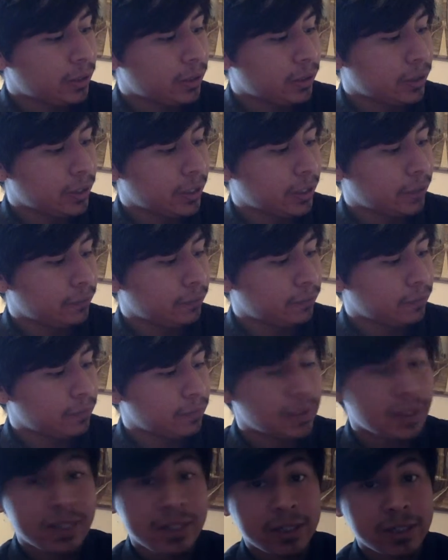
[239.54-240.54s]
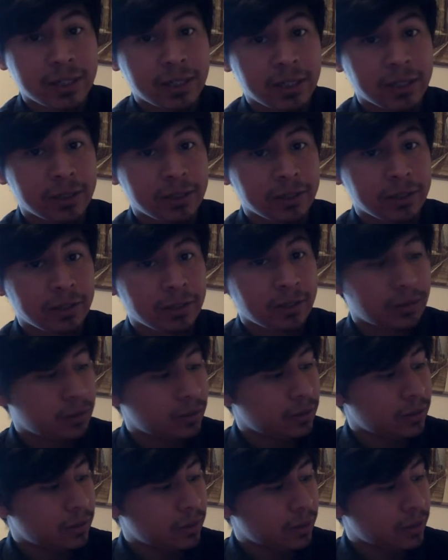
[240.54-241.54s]
Again, from this side,
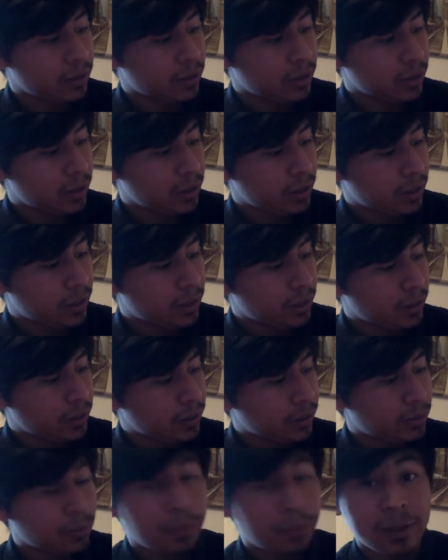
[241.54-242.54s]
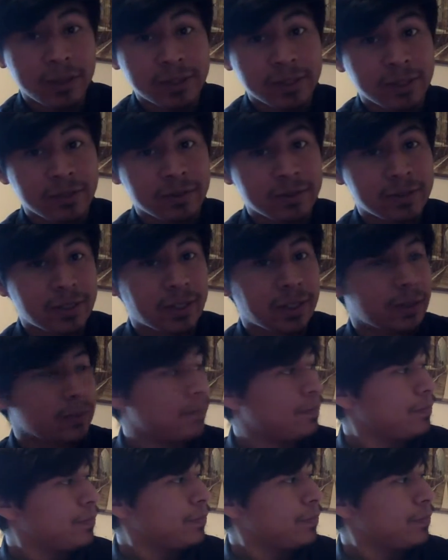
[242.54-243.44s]
the positive side,